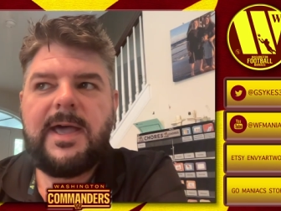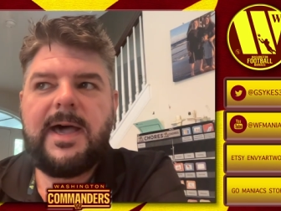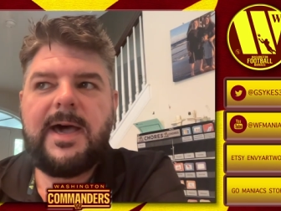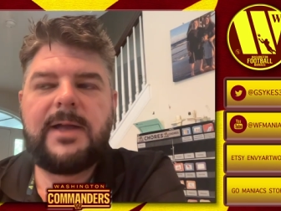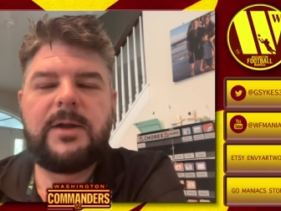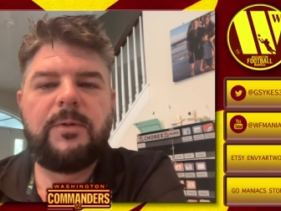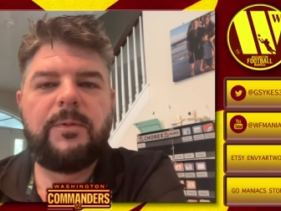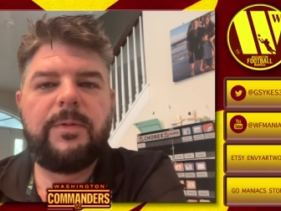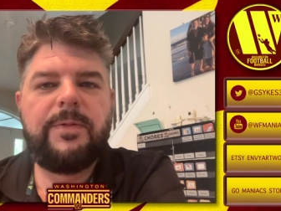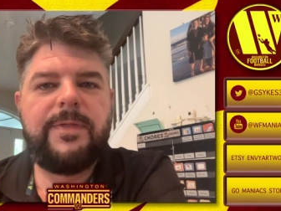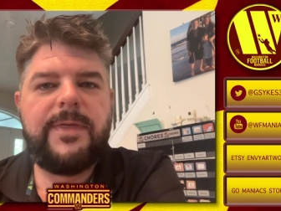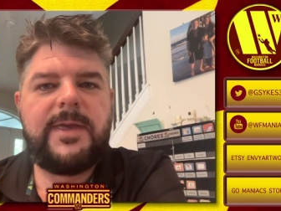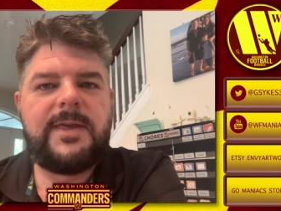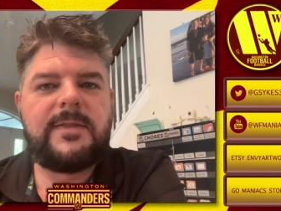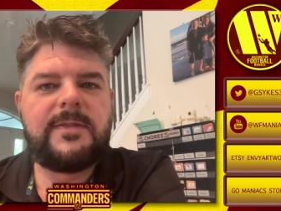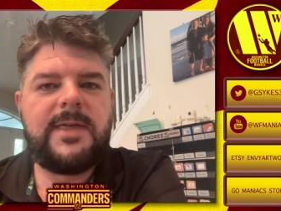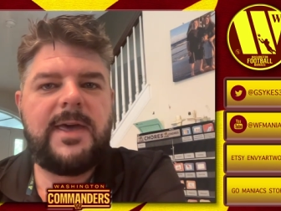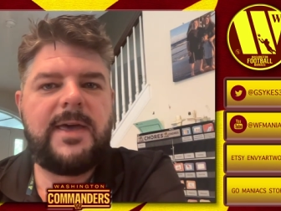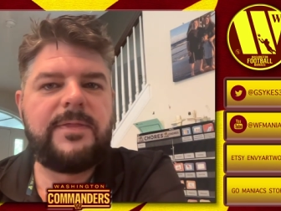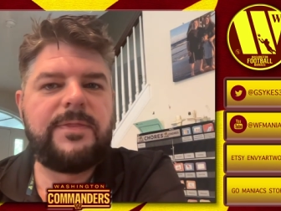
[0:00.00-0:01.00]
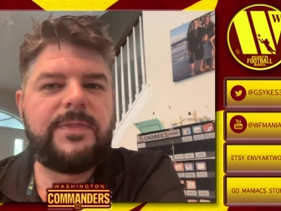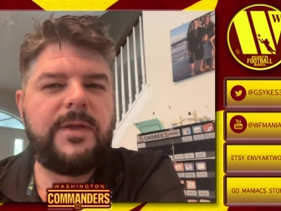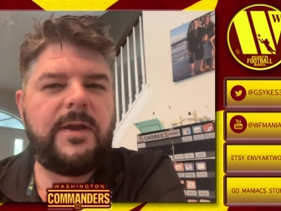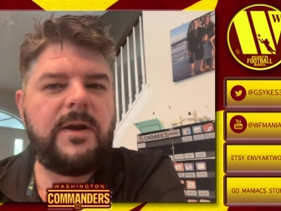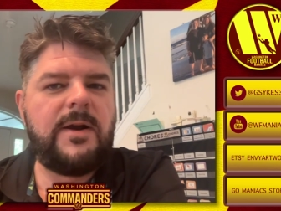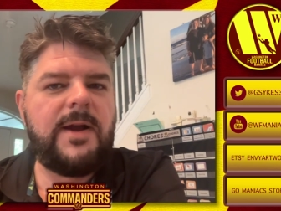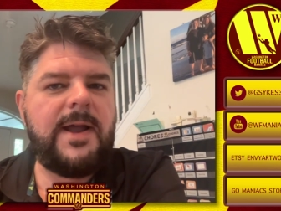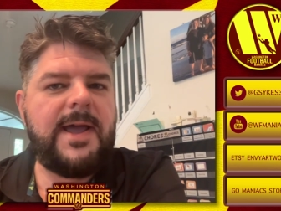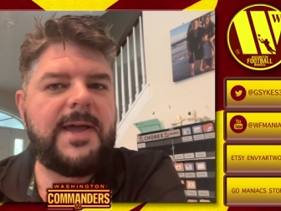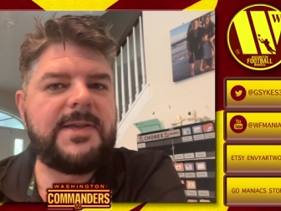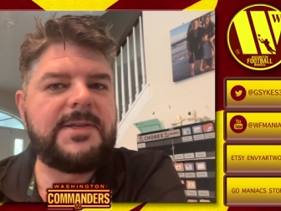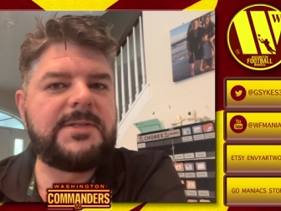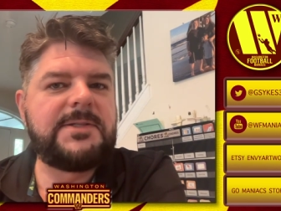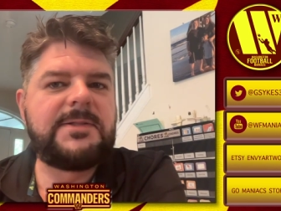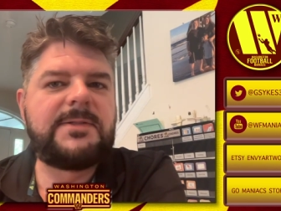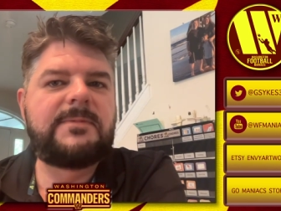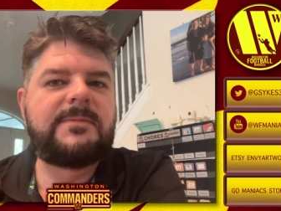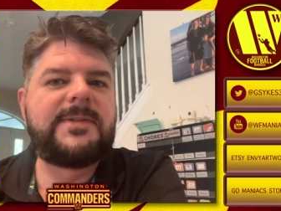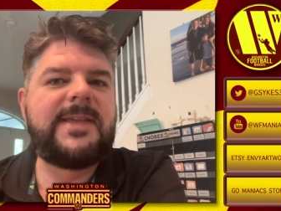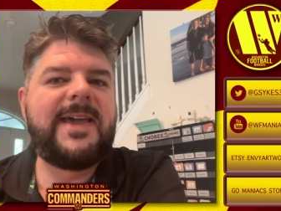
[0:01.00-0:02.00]
I don't think that they're as
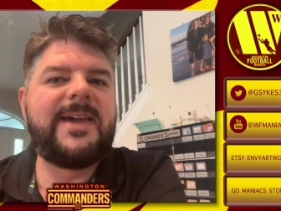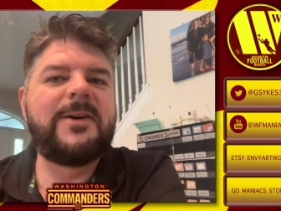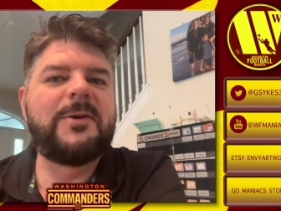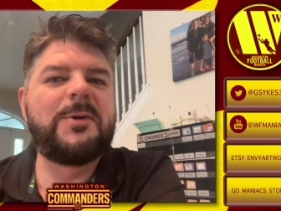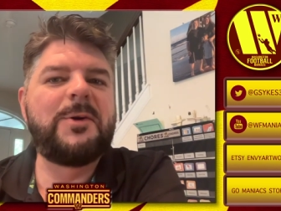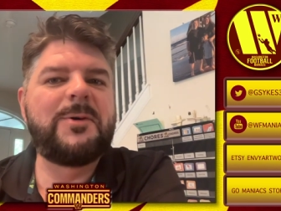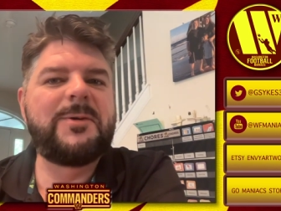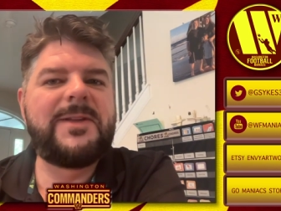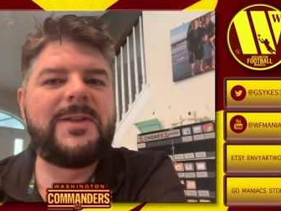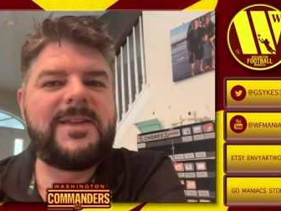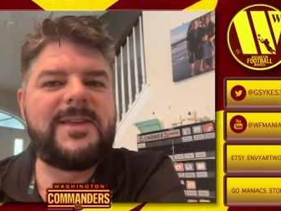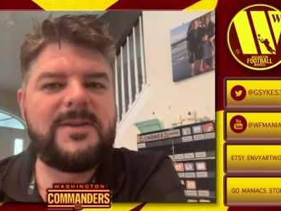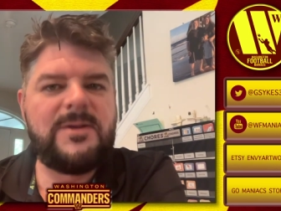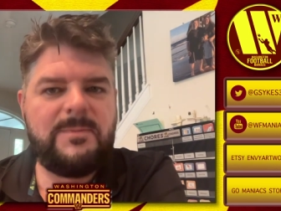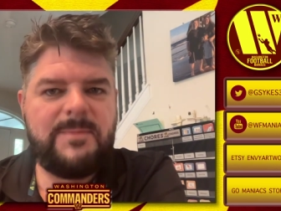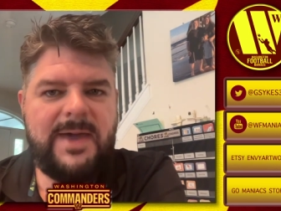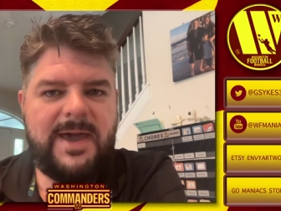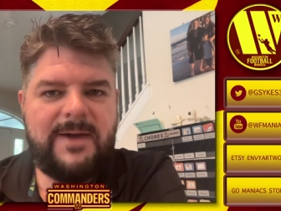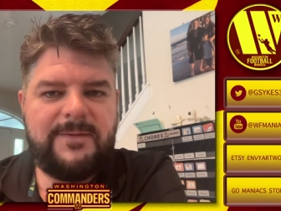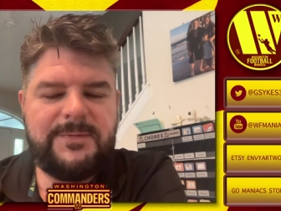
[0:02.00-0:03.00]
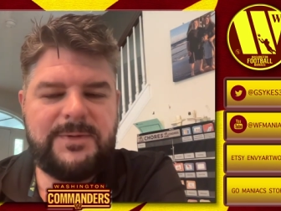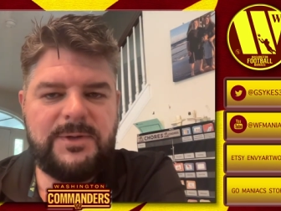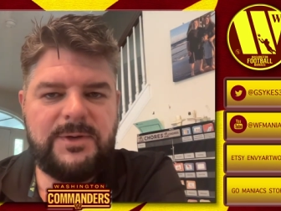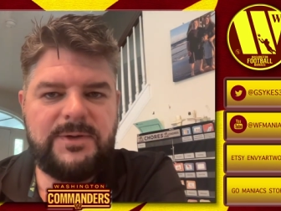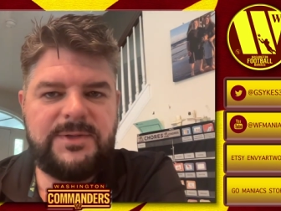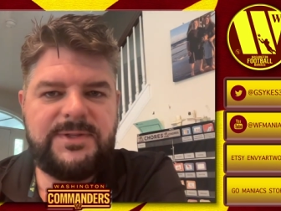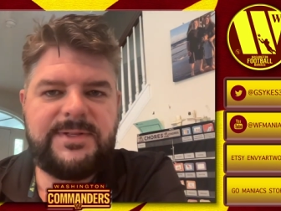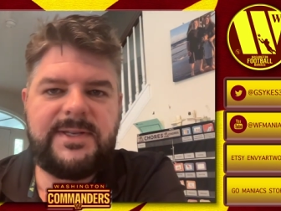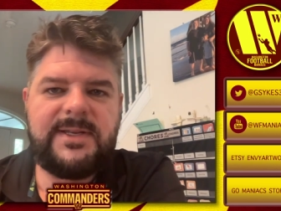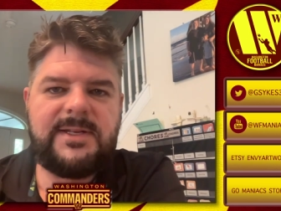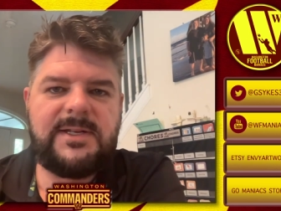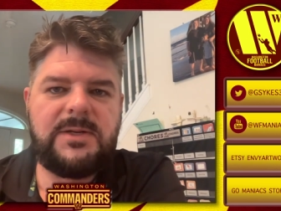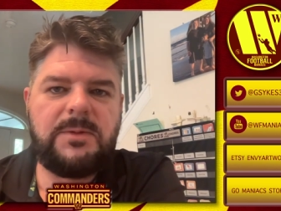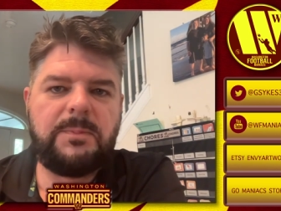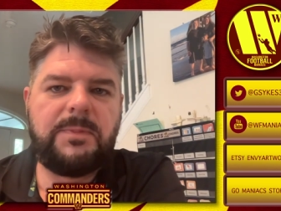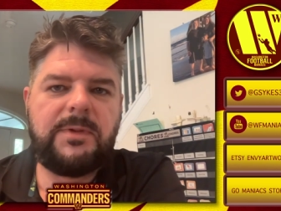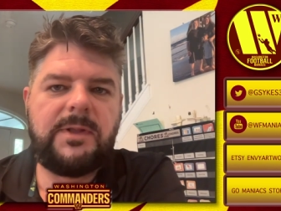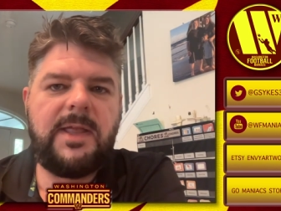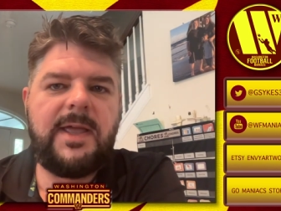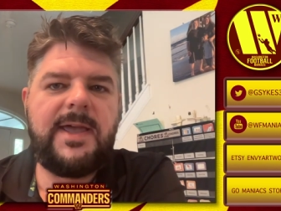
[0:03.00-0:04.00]
down on him after seeing him
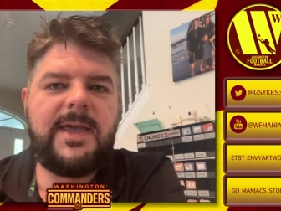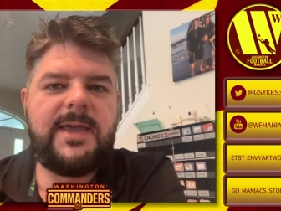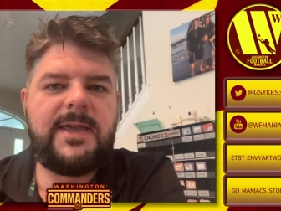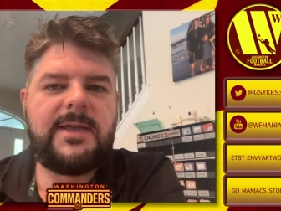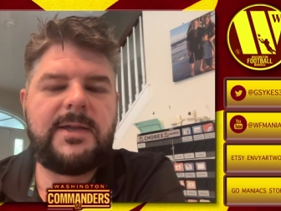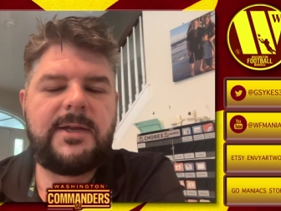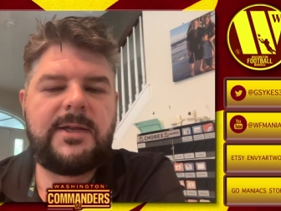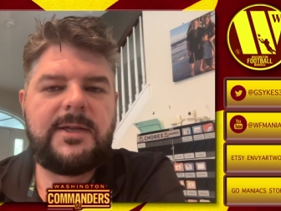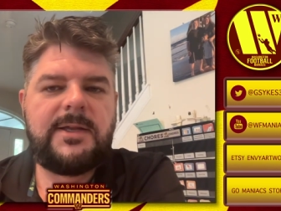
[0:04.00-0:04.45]
play.